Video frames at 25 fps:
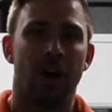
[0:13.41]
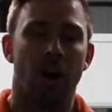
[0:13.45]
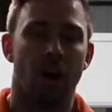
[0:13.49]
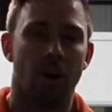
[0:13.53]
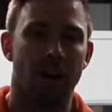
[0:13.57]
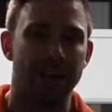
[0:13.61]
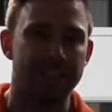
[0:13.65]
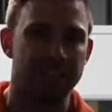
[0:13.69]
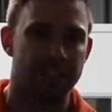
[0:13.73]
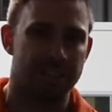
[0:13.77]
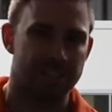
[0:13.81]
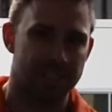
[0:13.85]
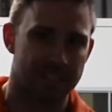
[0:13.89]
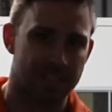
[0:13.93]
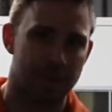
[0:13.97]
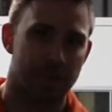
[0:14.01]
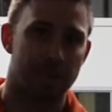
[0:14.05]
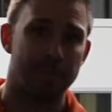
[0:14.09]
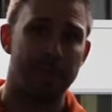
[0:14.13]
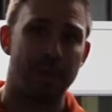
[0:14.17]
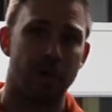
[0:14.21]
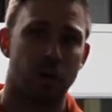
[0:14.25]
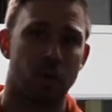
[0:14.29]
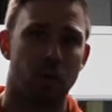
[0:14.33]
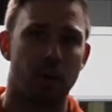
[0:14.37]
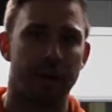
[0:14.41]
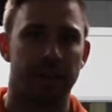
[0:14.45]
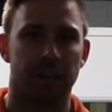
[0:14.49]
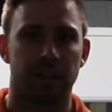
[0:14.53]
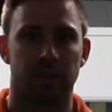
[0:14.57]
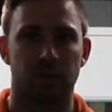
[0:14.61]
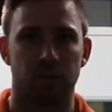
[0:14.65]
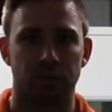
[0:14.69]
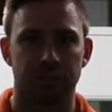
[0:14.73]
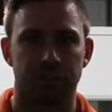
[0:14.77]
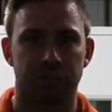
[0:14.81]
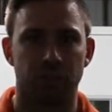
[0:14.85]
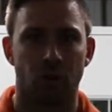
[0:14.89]
All right, so this is going to be a quick
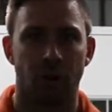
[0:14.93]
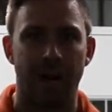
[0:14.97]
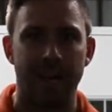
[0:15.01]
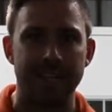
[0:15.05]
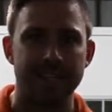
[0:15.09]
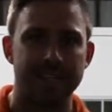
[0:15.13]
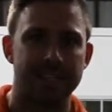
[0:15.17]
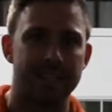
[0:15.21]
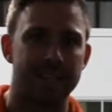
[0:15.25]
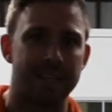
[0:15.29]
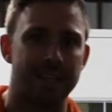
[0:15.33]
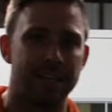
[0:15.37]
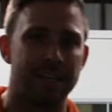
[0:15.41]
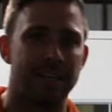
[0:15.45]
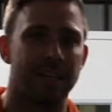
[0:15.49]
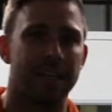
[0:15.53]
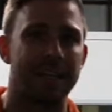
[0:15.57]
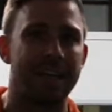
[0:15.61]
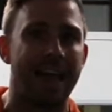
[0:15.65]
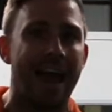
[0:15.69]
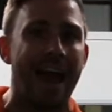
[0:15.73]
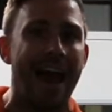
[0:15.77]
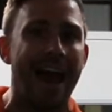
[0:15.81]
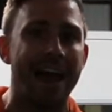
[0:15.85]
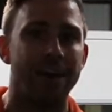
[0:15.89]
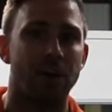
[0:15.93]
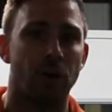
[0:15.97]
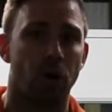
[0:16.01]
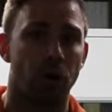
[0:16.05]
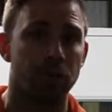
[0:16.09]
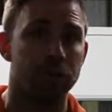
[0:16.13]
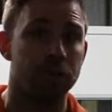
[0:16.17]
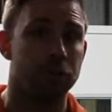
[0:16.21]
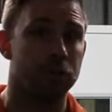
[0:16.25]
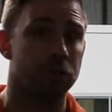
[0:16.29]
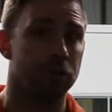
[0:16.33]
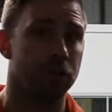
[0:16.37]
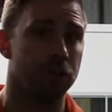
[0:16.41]
little giant set that you can add
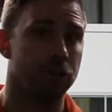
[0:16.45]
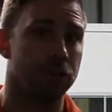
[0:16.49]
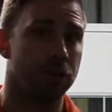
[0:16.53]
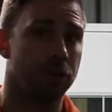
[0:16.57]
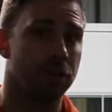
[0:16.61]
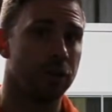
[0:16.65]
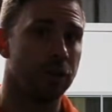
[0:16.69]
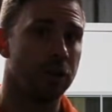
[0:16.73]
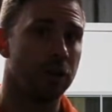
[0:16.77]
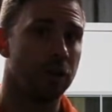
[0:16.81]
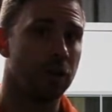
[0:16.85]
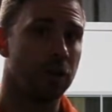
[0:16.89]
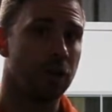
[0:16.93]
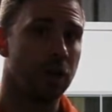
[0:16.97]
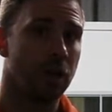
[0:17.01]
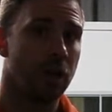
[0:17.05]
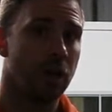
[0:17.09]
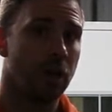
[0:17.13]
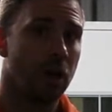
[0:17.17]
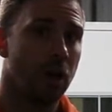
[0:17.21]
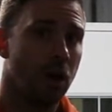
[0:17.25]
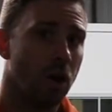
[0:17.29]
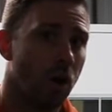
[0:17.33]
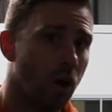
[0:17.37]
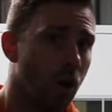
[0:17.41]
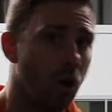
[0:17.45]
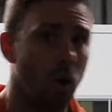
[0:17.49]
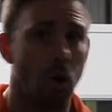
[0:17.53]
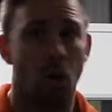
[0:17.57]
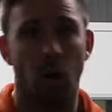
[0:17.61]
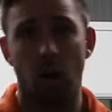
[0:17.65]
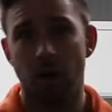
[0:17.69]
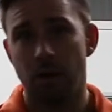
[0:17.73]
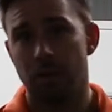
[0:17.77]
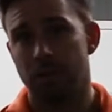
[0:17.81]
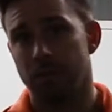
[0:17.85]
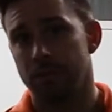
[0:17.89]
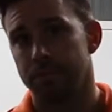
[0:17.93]
on to,
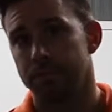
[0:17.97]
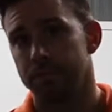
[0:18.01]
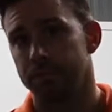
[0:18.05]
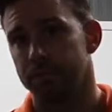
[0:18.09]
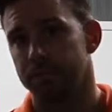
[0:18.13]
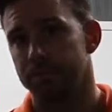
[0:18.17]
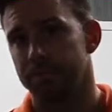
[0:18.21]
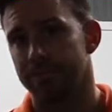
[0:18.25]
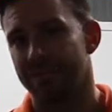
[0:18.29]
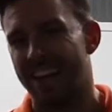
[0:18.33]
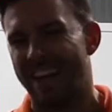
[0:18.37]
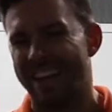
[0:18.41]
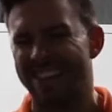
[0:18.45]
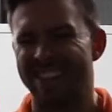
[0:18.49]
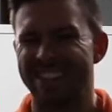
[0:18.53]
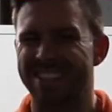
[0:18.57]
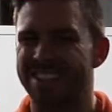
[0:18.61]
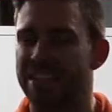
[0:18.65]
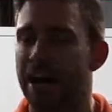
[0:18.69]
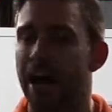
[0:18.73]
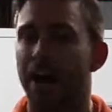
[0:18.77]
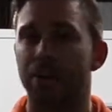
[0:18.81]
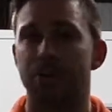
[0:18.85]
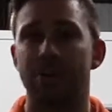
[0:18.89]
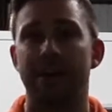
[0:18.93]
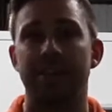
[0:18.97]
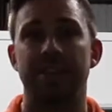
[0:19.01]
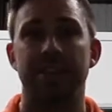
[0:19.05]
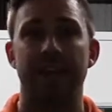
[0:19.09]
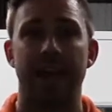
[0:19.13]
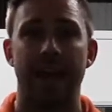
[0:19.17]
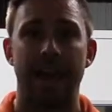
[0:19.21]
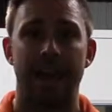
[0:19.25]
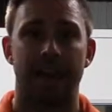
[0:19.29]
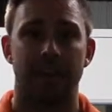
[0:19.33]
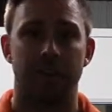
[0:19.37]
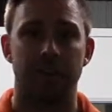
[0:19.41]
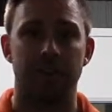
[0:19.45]
or at the start or at
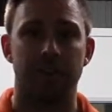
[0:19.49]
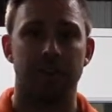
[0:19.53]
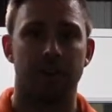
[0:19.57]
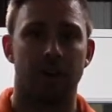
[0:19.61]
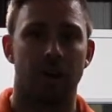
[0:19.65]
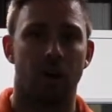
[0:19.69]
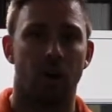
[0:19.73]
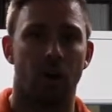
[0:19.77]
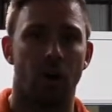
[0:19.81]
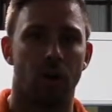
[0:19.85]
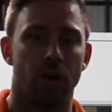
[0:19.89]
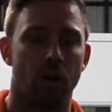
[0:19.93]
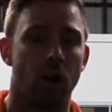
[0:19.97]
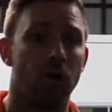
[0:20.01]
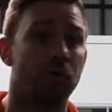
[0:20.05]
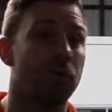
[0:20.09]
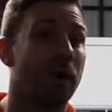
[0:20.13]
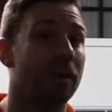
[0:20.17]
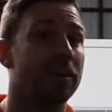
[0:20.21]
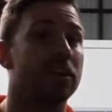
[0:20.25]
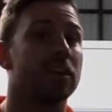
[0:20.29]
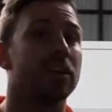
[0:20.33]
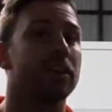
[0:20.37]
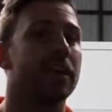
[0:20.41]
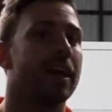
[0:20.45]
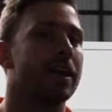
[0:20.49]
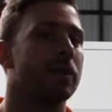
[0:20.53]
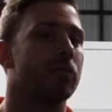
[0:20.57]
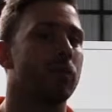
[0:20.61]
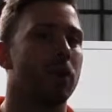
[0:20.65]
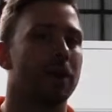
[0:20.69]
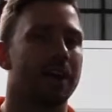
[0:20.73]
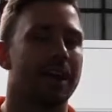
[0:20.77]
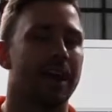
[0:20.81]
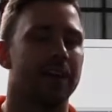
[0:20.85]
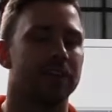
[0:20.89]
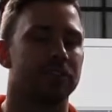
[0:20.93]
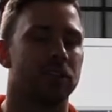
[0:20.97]
the end of one of your leg
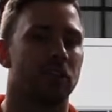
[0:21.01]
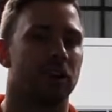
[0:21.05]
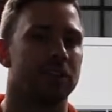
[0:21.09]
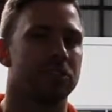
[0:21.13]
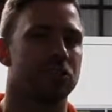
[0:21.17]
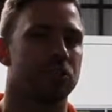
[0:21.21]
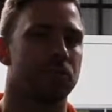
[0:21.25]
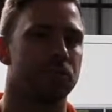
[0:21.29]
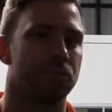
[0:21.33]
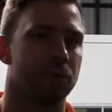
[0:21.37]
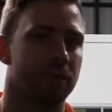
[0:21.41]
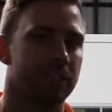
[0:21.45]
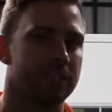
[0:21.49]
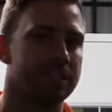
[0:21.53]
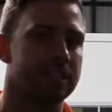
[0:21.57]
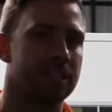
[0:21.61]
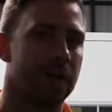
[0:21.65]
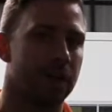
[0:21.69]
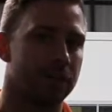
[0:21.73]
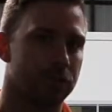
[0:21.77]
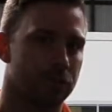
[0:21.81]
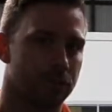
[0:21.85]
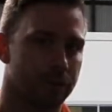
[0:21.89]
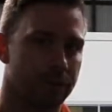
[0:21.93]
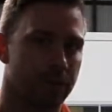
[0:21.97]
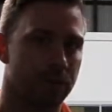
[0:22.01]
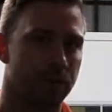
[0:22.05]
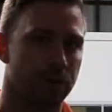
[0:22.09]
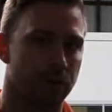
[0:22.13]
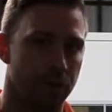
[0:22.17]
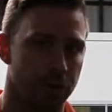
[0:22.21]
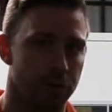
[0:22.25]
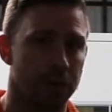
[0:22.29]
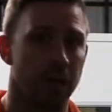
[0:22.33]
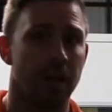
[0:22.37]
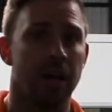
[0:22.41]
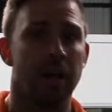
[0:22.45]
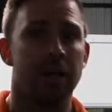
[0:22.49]
workouts, guys, to really start to
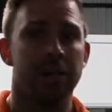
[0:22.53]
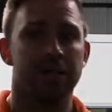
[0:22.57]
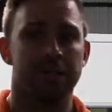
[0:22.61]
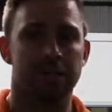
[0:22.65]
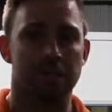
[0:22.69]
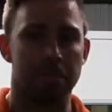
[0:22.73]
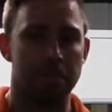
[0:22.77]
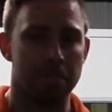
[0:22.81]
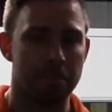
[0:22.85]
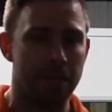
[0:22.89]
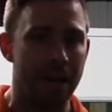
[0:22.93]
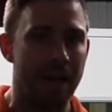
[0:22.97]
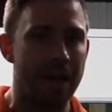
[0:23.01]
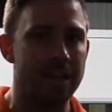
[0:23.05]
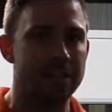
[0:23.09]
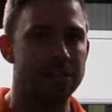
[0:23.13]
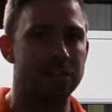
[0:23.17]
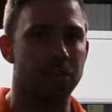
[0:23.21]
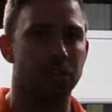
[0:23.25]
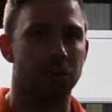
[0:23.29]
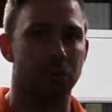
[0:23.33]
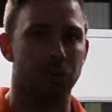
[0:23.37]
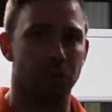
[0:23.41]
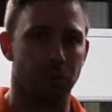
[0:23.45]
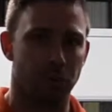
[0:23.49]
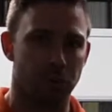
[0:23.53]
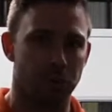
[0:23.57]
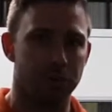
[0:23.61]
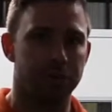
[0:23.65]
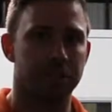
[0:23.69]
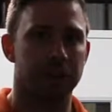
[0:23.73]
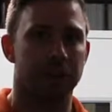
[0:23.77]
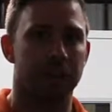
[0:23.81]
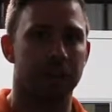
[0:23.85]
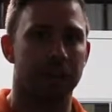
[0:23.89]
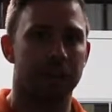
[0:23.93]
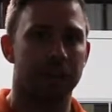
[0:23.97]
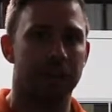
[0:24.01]
recruit some major
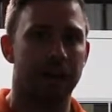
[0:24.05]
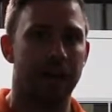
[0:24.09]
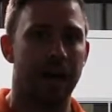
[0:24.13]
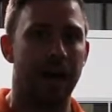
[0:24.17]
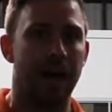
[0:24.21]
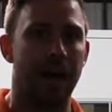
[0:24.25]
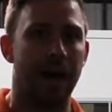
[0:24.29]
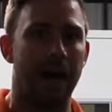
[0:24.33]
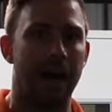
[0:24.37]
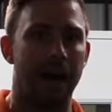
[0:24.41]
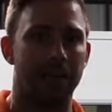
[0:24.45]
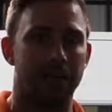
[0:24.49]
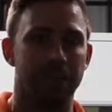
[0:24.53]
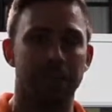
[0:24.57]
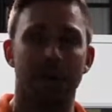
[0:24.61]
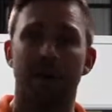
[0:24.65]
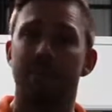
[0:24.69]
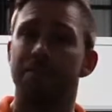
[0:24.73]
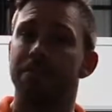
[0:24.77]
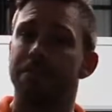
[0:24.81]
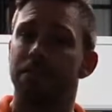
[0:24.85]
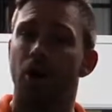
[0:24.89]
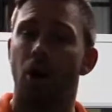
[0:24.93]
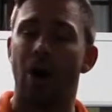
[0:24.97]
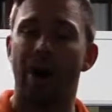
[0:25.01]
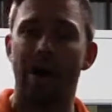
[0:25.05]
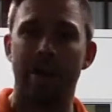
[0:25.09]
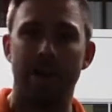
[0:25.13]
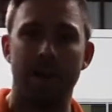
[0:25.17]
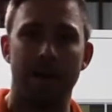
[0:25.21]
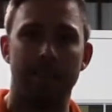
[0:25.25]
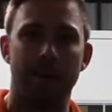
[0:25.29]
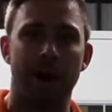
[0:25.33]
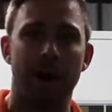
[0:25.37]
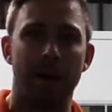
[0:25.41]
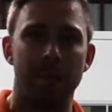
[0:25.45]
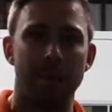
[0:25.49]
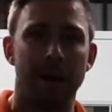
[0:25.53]
glute and fire
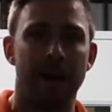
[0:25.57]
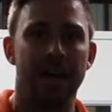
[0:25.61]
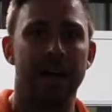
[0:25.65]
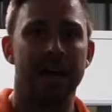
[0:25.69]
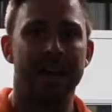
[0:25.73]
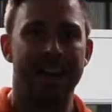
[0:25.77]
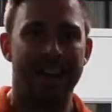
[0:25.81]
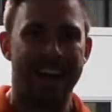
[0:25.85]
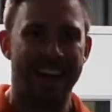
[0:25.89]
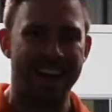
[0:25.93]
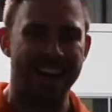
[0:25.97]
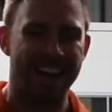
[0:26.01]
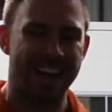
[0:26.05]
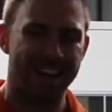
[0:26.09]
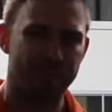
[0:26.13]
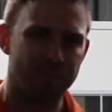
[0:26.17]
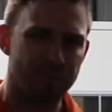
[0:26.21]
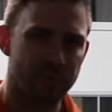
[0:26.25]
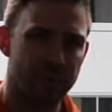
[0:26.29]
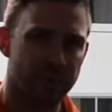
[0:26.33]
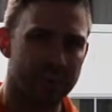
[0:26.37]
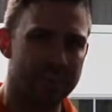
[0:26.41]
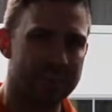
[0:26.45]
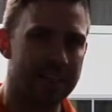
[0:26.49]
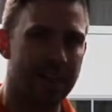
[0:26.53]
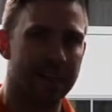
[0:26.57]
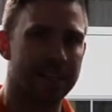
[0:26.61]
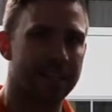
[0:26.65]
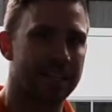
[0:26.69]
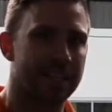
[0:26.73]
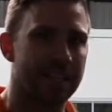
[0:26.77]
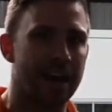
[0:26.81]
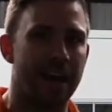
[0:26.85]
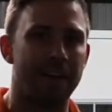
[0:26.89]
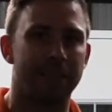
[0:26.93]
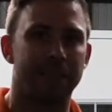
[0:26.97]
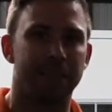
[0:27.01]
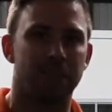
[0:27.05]
them up and really start to
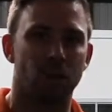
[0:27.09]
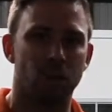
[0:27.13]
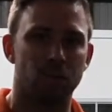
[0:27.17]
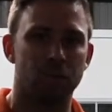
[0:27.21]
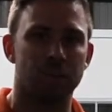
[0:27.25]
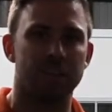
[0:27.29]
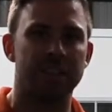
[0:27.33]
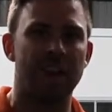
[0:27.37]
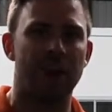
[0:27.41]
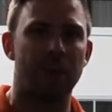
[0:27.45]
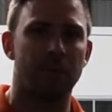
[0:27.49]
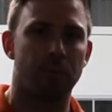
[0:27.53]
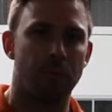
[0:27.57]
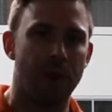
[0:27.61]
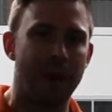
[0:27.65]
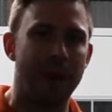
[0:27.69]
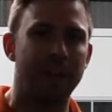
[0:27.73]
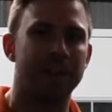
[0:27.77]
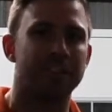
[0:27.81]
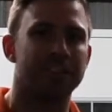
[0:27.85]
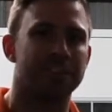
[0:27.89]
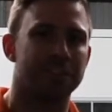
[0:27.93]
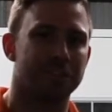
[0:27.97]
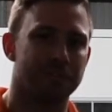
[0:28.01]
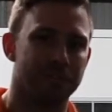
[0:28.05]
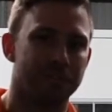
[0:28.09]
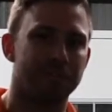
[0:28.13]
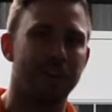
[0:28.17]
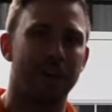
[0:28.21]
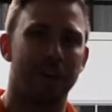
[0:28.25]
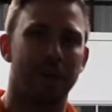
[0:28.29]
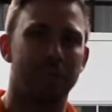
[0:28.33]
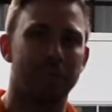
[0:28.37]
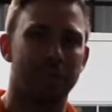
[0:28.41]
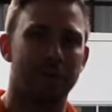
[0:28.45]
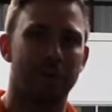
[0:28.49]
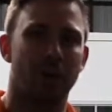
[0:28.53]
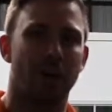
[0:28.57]
get that fullness, that roundness, and
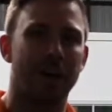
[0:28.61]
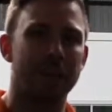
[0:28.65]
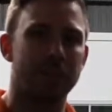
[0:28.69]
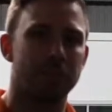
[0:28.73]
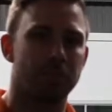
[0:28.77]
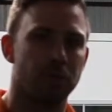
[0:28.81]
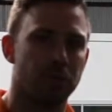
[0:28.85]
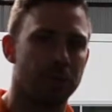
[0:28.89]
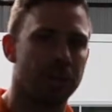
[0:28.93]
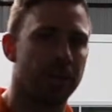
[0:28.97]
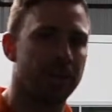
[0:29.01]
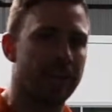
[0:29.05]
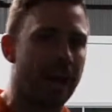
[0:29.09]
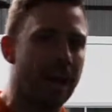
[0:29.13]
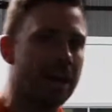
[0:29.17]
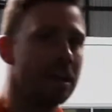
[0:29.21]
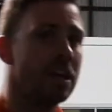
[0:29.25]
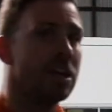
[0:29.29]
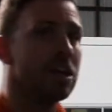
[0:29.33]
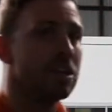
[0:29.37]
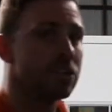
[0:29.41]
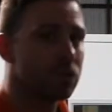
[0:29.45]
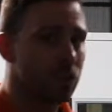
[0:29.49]
develop a nice booty, okay?